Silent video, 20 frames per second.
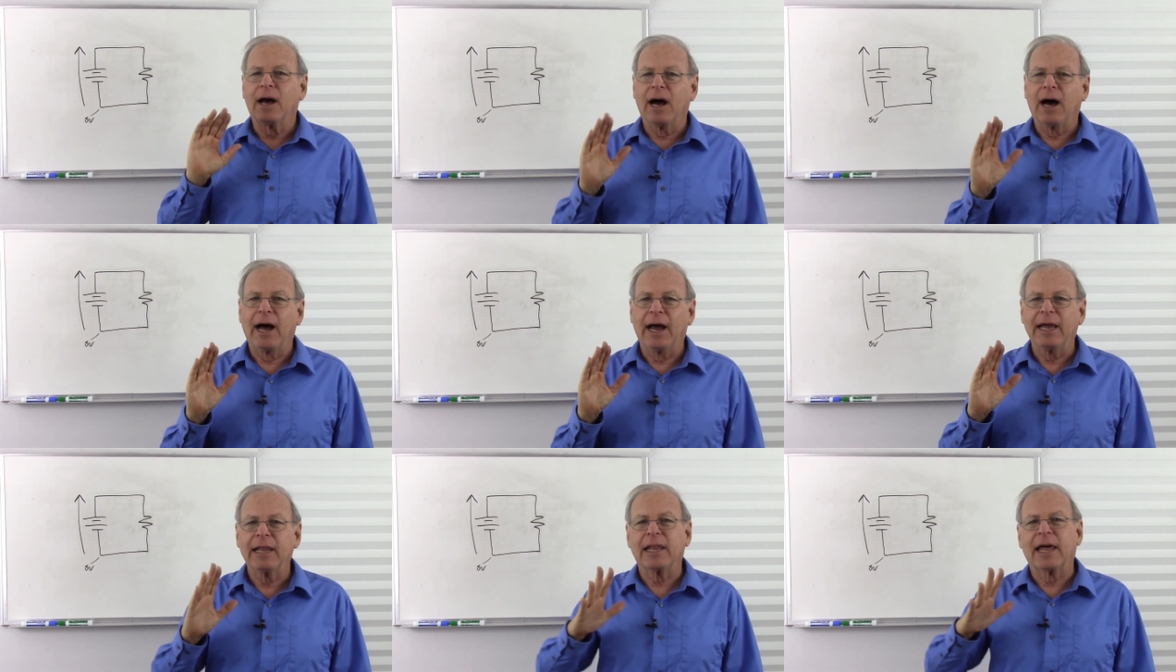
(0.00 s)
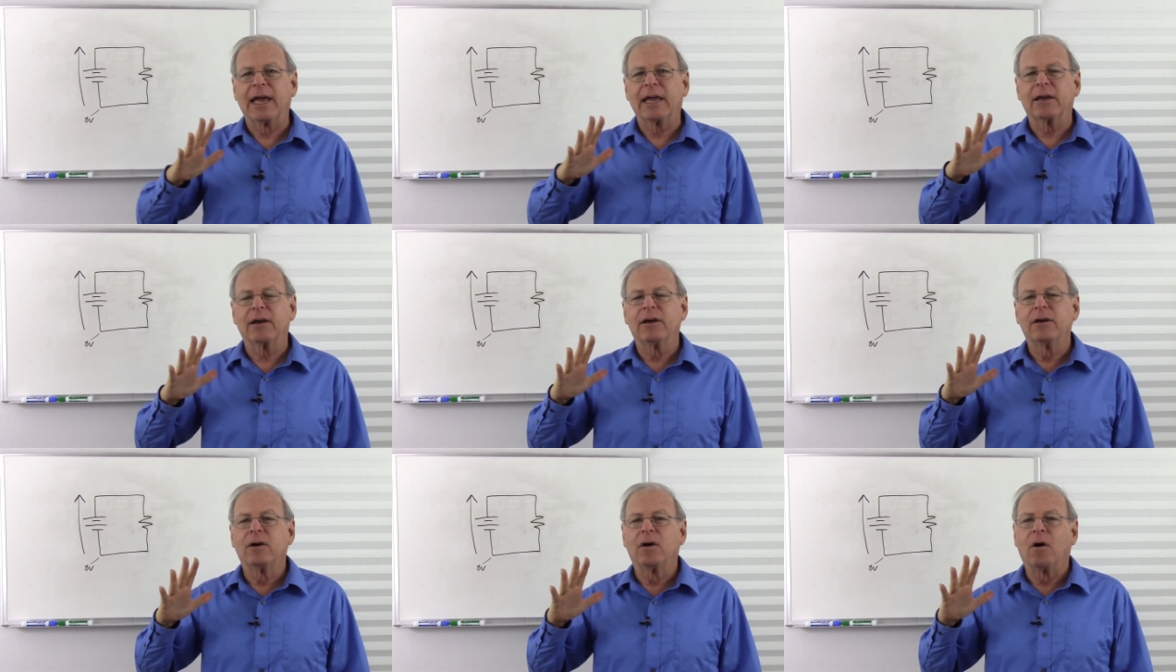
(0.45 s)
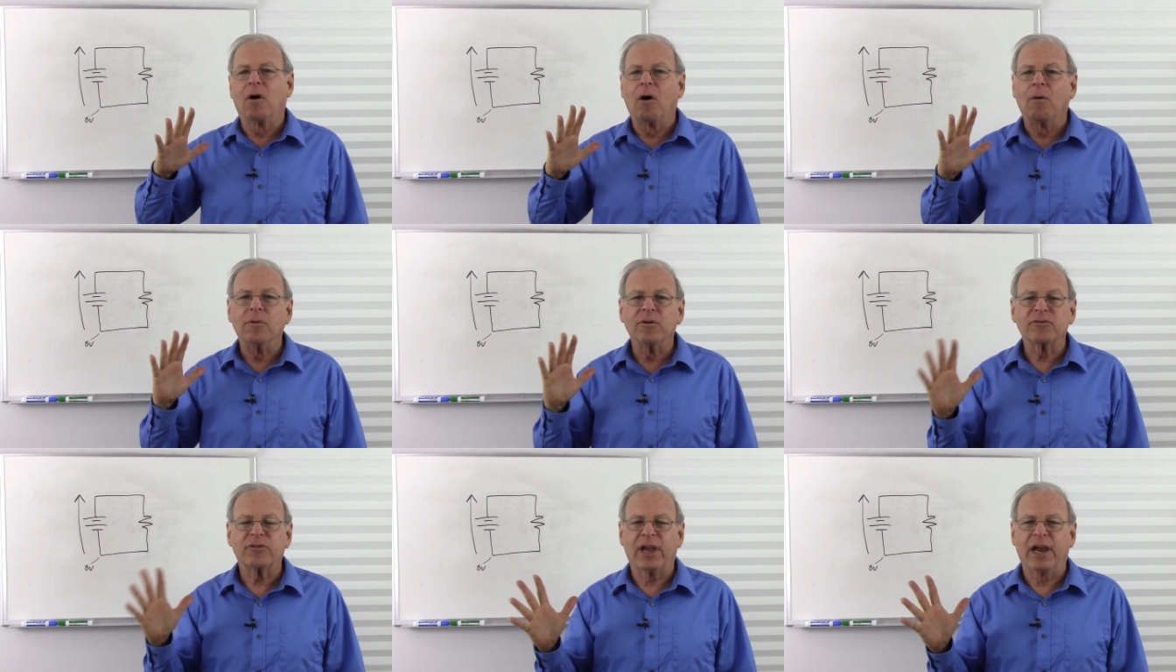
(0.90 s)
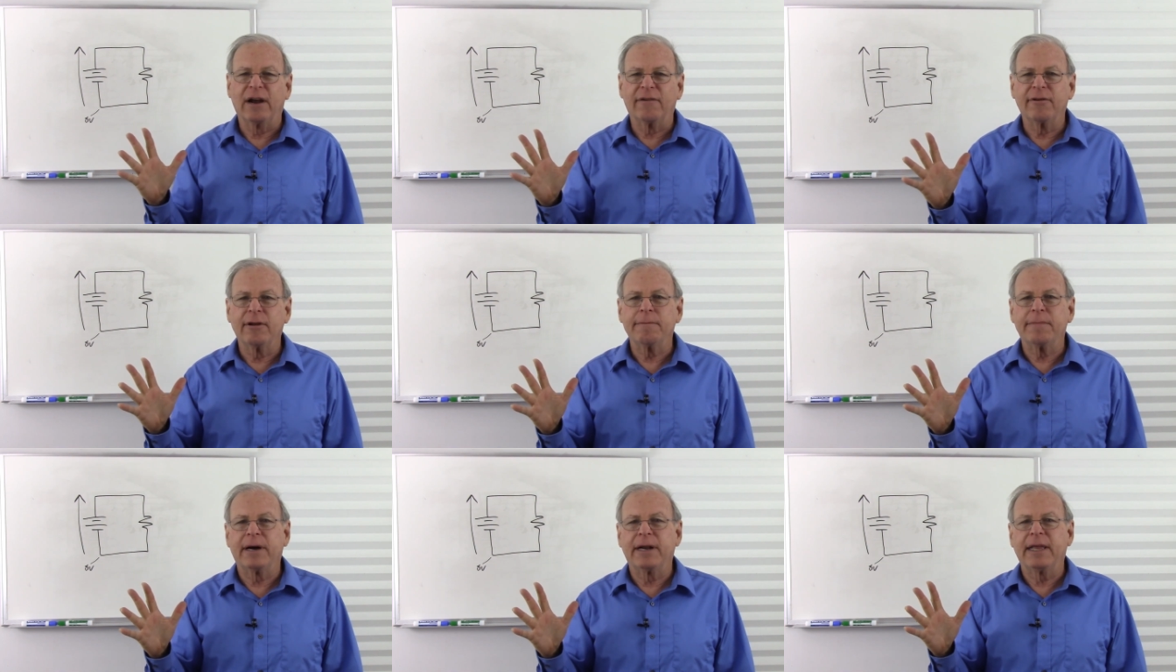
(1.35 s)
I, like almost
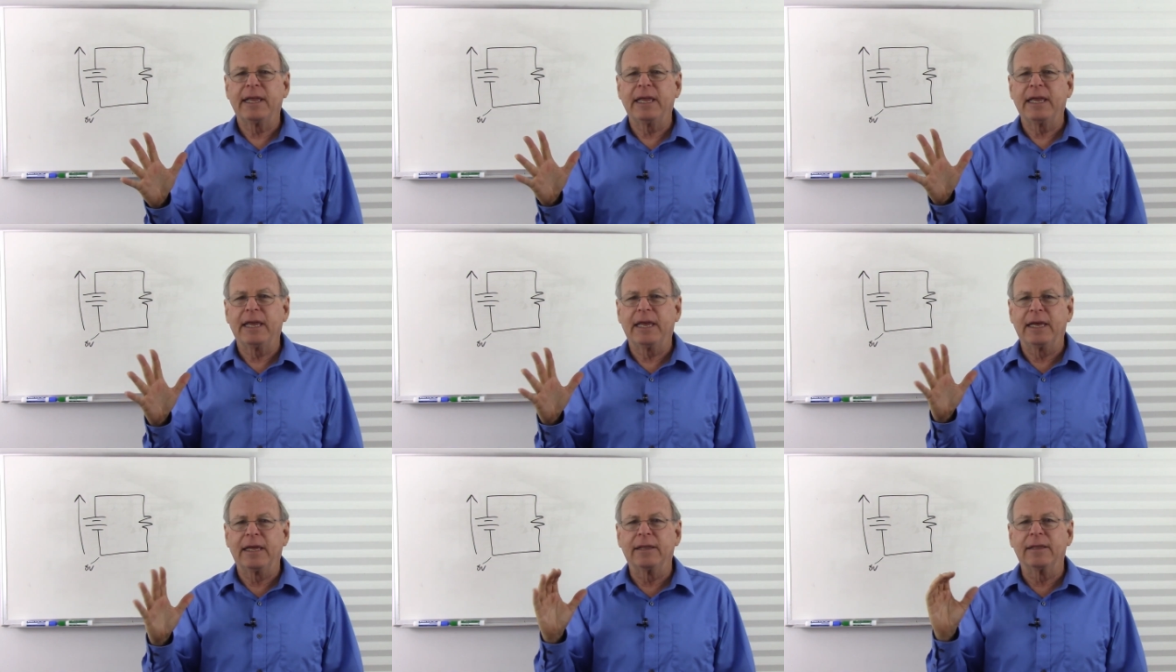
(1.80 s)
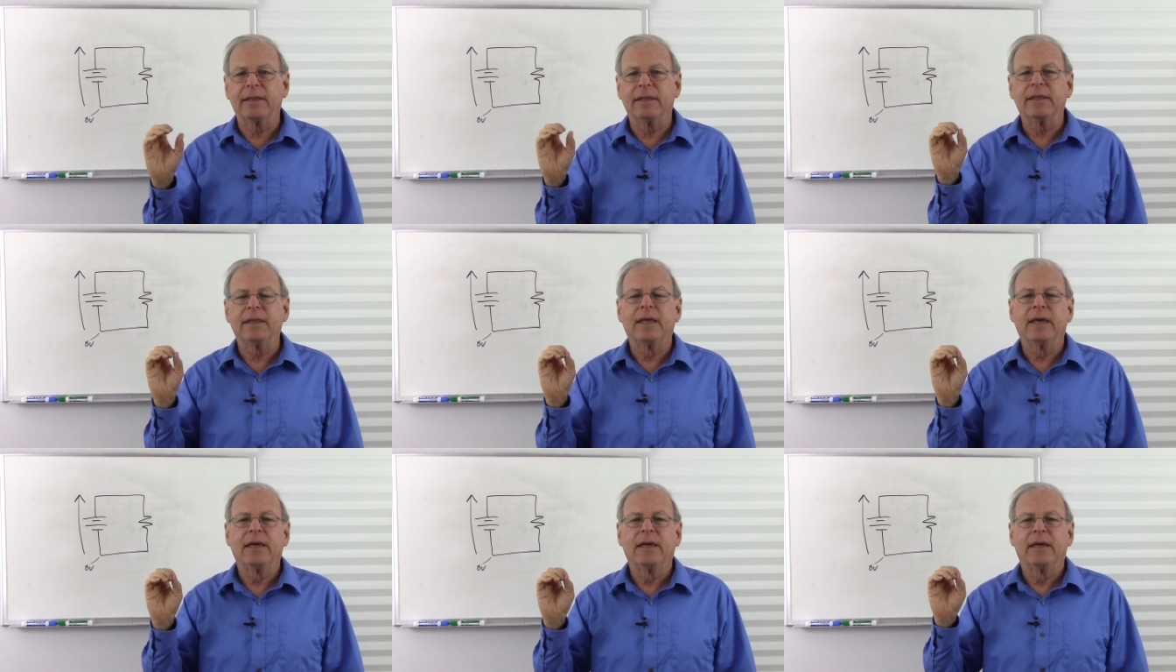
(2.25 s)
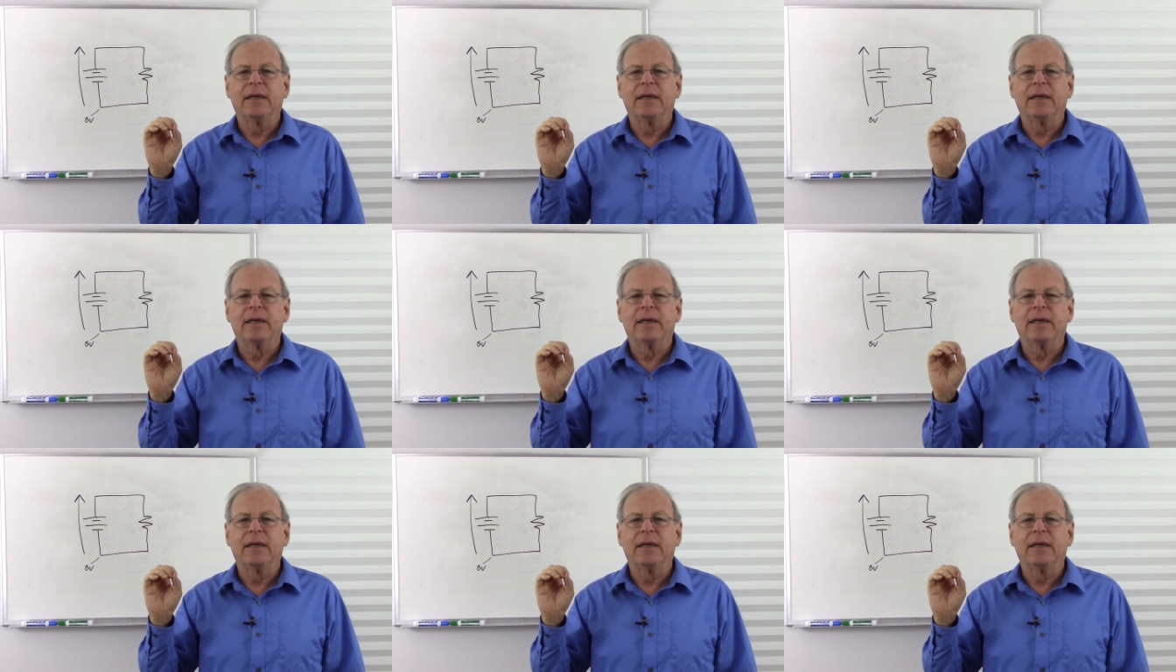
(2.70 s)
everybody in